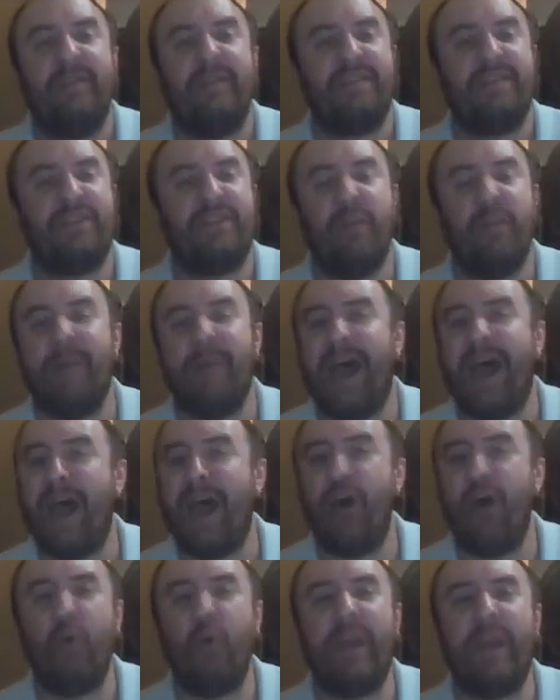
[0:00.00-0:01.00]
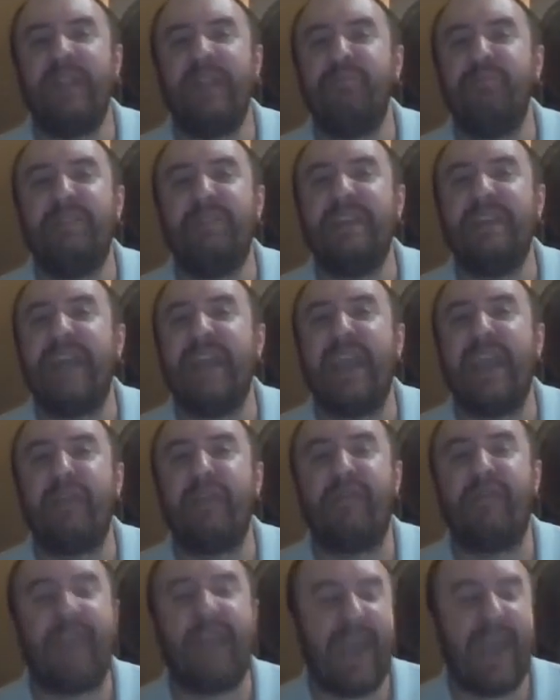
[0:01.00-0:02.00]
Somehow NBA
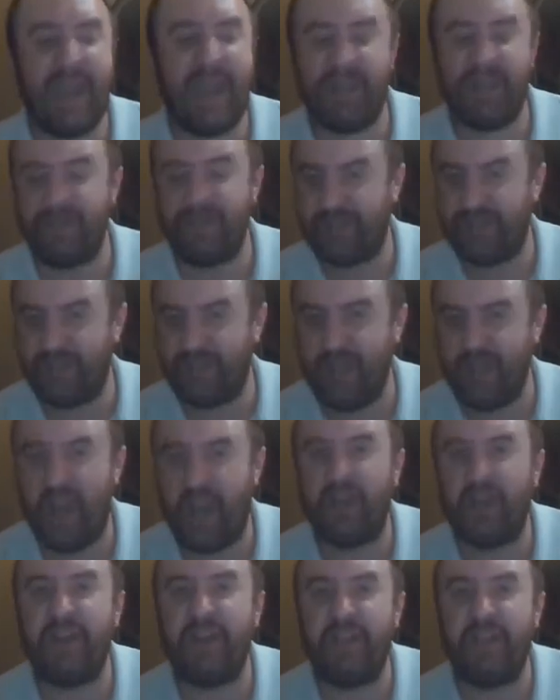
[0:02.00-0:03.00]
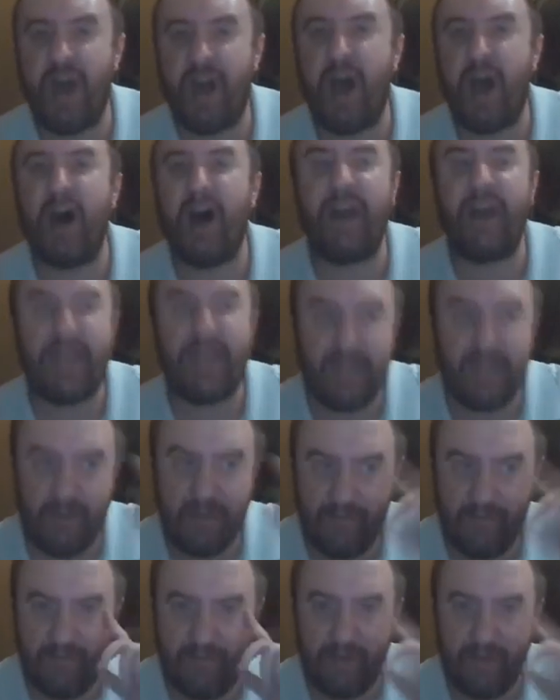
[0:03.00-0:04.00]
fans got an eye
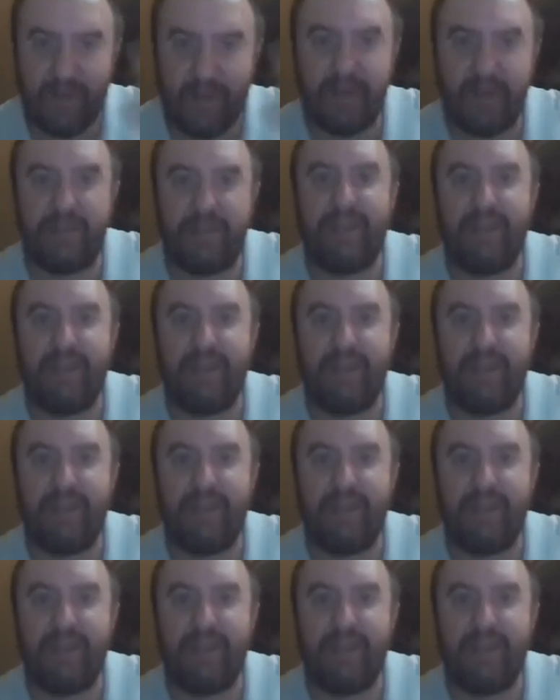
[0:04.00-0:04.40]
of the